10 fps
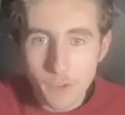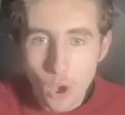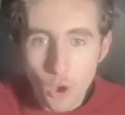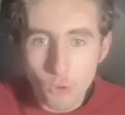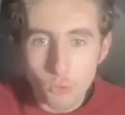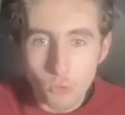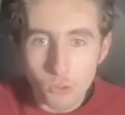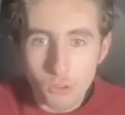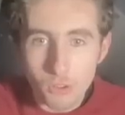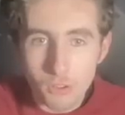hole.
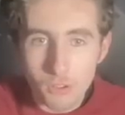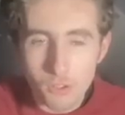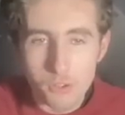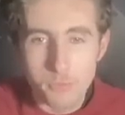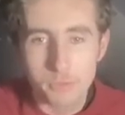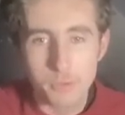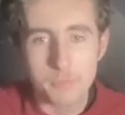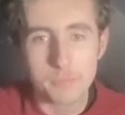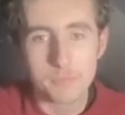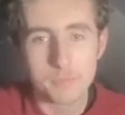Oops,
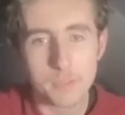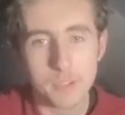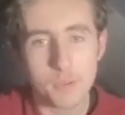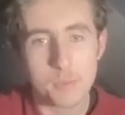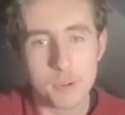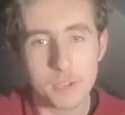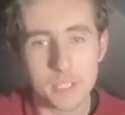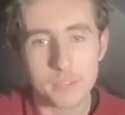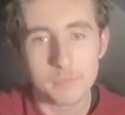we, oh, we broke it.